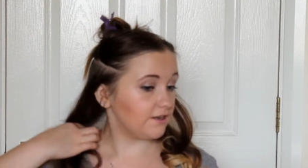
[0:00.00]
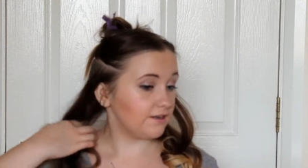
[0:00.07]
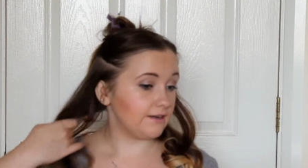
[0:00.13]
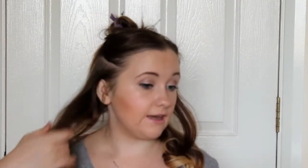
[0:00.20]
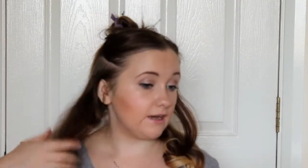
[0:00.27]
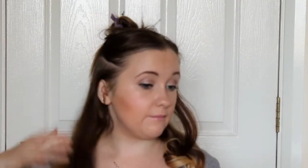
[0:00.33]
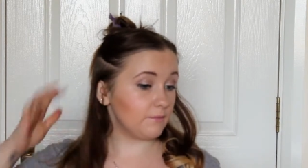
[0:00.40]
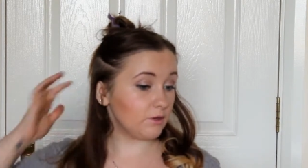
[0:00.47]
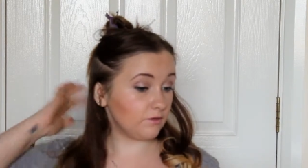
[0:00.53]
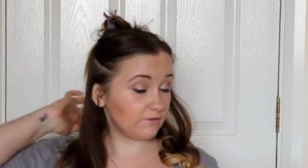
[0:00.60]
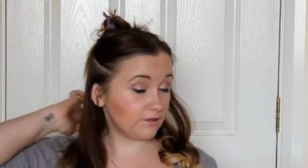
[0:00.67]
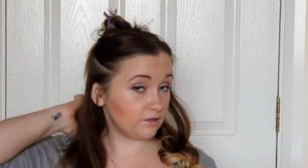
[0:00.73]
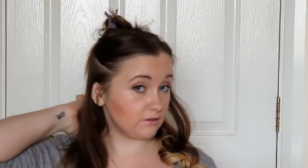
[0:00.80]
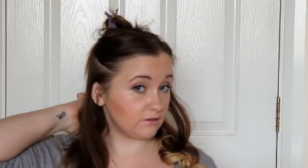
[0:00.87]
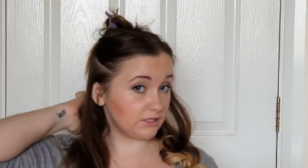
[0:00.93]
Now
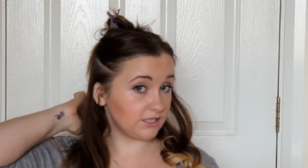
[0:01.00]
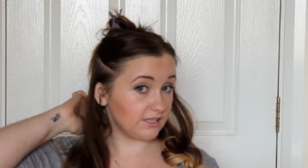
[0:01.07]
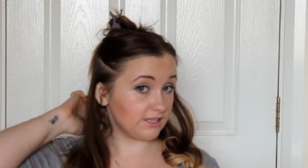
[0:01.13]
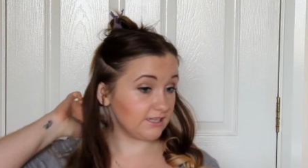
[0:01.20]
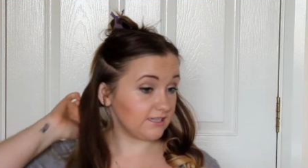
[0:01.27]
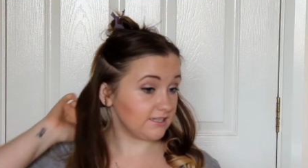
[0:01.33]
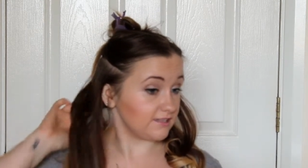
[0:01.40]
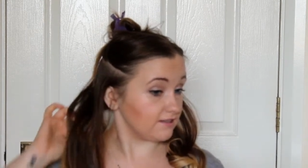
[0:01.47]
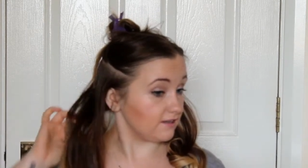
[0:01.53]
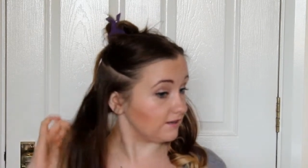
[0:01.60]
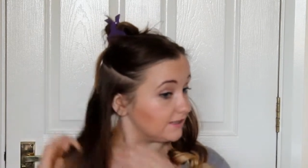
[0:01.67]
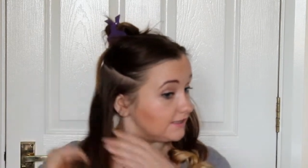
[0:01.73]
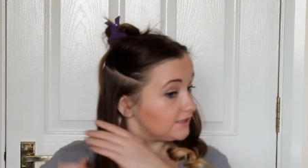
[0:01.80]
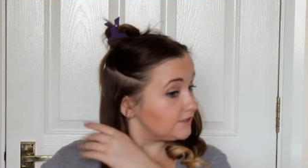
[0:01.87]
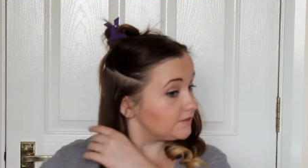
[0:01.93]
moving on to this
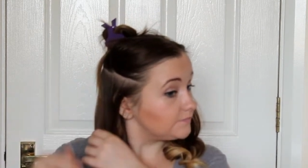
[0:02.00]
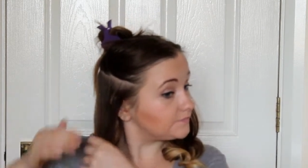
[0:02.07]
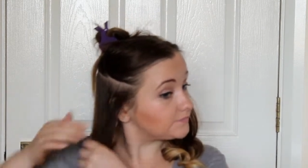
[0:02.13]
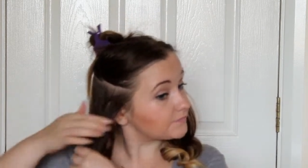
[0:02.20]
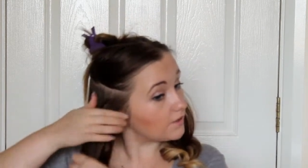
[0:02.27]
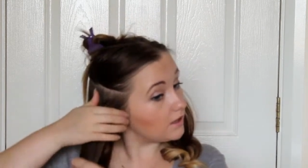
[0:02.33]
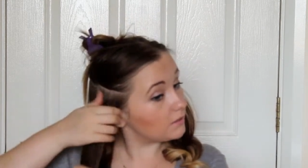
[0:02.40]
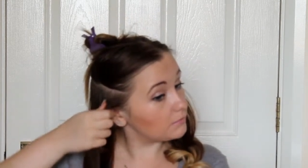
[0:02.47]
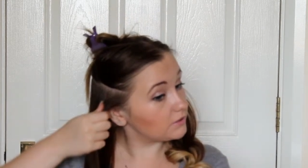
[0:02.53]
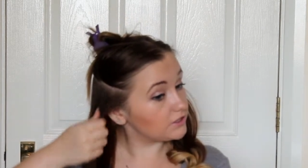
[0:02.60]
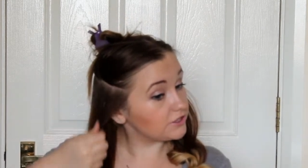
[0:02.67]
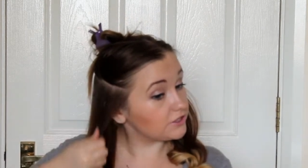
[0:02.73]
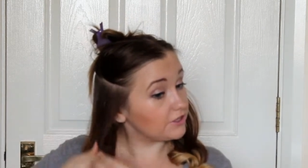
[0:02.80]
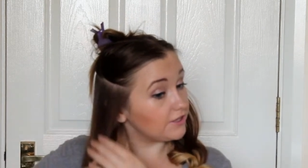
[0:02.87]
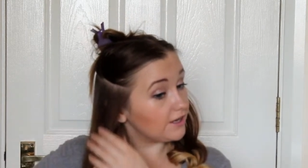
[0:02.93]
side, I'm going
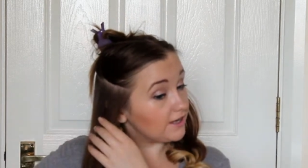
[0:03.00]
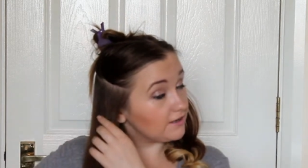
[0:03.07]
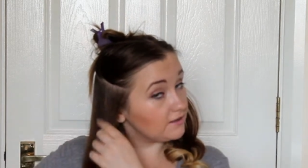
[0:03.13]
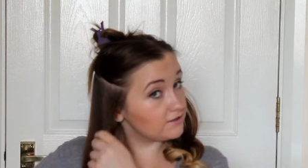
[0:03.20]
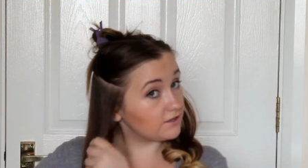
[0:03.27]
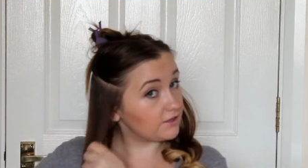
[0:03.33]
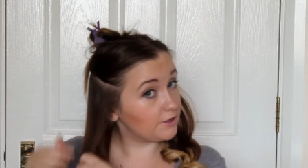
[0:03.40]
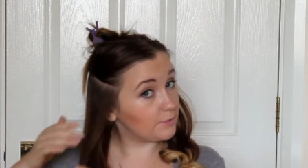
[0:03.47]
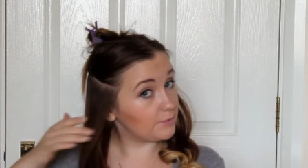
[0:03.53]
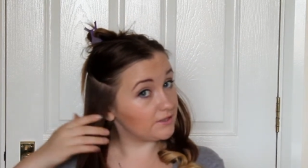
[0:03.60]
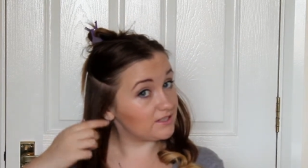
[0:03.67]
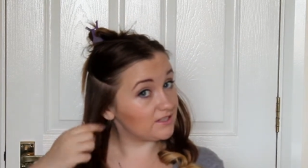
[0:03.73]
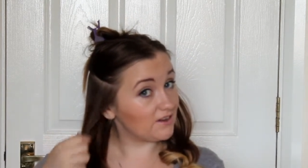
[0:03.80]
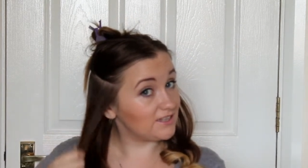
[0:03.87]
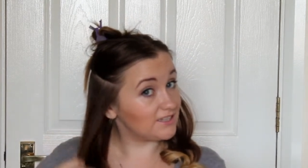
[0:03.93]
to show you how to go
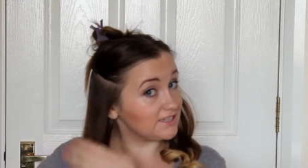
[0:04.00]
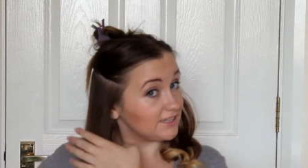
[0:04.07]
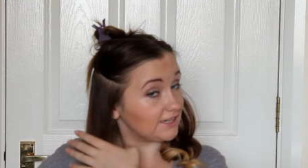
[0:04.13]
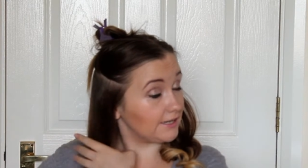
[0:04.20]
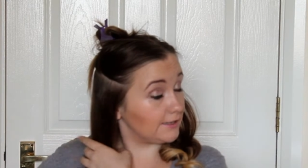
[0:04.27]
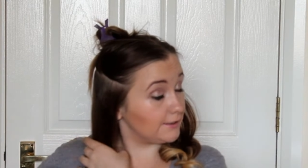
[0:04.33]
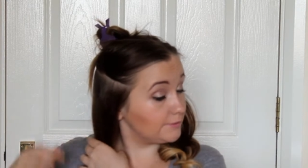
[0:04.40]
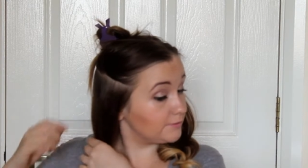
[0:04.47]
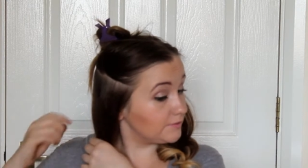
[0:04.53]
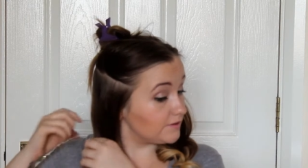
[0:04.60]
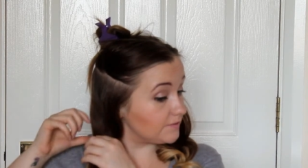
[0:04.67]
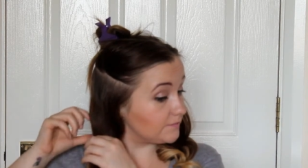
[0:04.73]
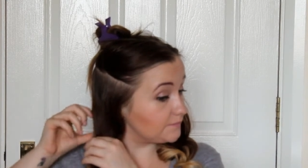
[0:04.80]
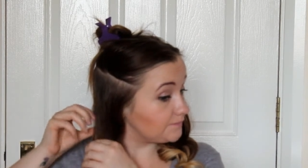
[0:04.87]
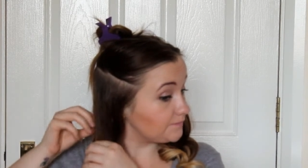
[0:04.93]
with tighter curls.